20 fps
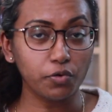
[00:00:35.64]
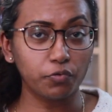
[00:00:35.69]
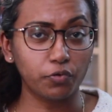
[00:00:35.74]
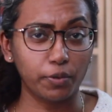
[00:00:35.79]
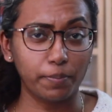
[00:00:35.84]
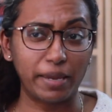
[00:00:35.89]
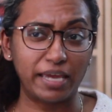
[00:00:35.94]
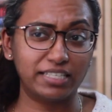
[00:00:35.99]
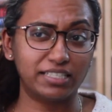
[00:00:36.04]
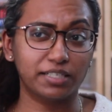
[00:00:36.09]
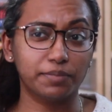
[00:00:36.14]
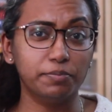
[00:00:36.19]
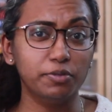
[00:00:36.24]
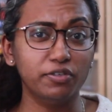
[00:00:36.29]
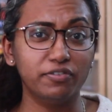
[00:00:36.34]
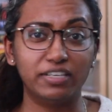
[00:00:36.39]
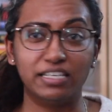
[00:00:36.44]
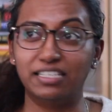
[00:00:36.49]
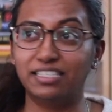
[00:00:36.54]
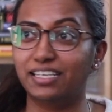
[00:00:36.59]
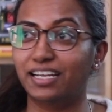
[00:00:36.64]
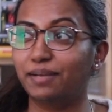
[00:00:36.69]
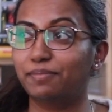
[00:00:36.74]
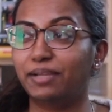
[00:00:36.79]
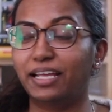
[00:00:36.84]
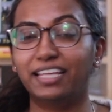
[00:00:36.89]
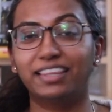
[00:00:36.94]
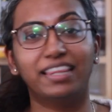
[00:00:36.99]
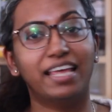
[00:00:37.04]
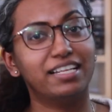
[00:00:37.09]
romantic movies." And I'm
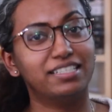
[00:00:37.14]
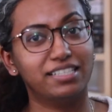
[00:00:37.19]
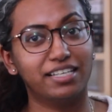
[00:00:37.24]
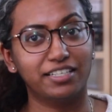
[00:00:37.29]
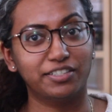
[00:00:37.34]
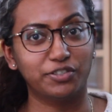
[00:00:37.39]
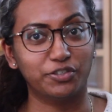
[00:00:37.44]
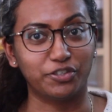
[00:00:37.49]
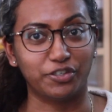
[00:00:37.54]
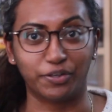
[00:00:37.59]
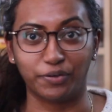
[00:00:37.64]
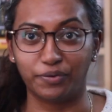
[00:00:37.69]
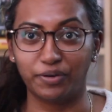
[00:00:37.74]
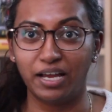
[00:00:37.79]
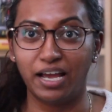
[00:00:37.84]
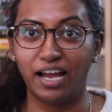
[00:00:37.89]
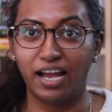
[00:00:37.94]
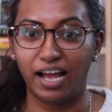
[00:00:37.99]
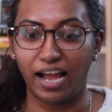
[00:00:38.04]
like, "That's not true.